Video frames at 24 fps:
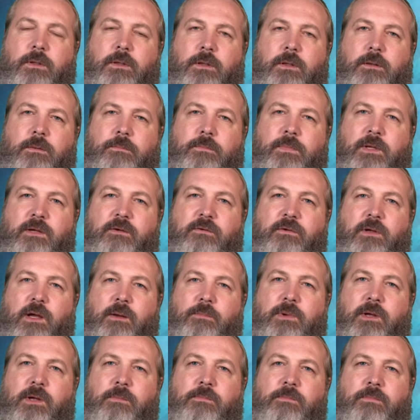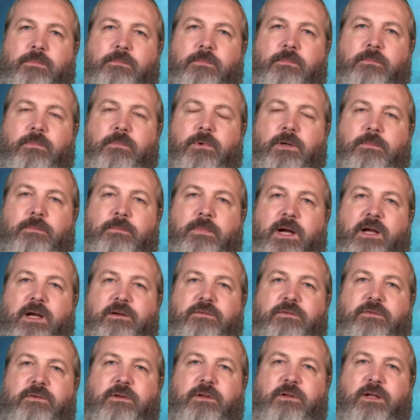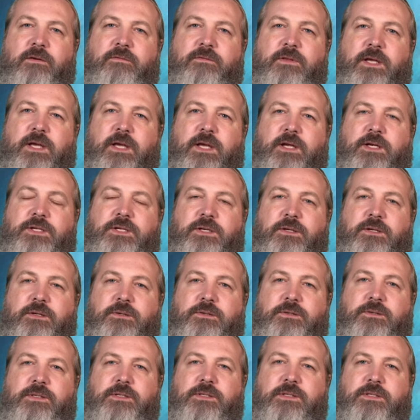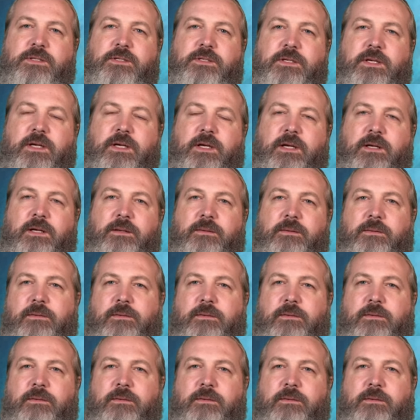being a bit more mindful of the issues that